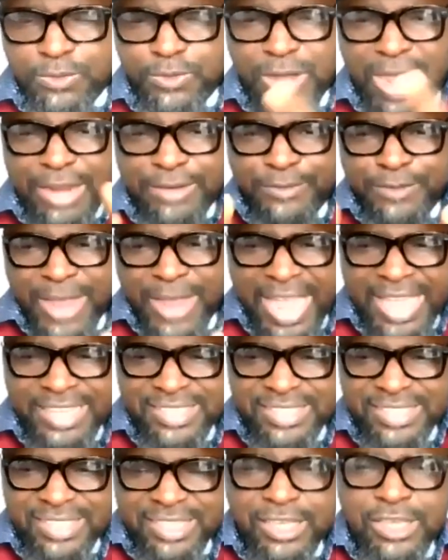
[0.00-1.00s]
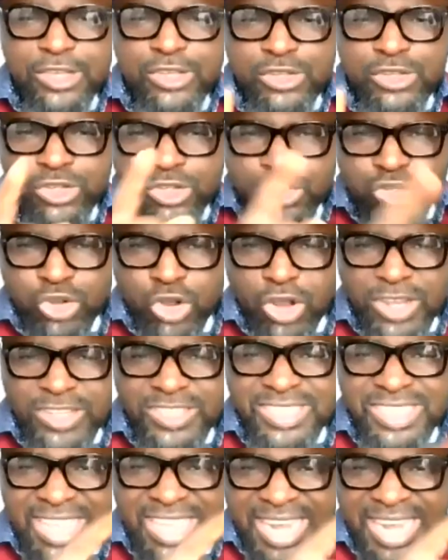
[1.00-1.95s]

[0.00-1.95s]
for advice shows